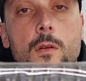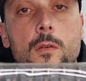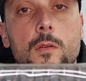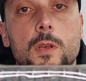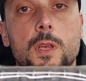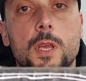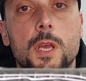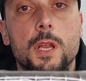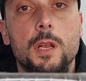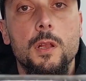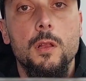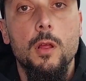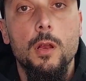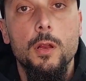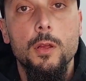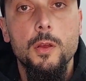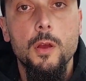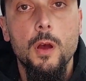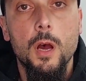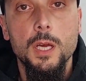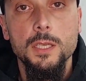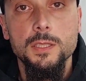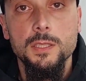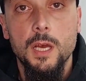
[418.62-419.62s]
You get a lot of
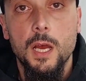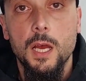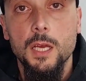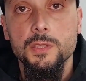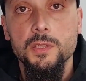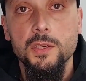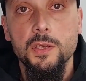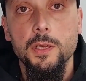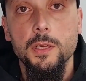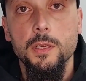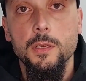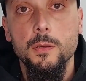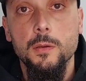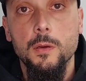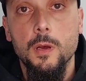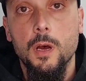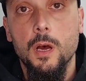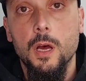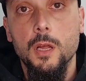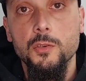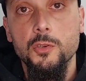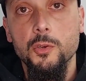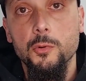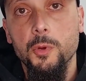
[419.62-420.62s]
guys asking,
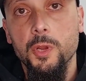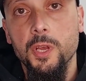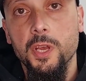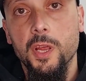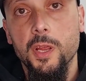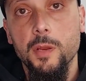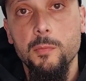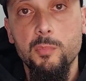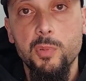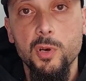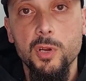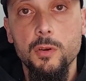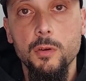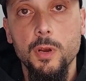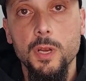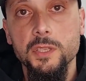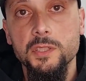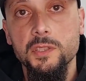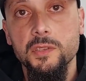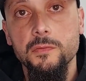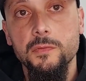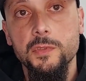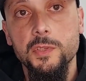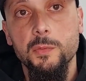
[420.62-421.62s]
do we need
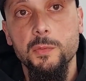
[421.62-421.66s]
progressive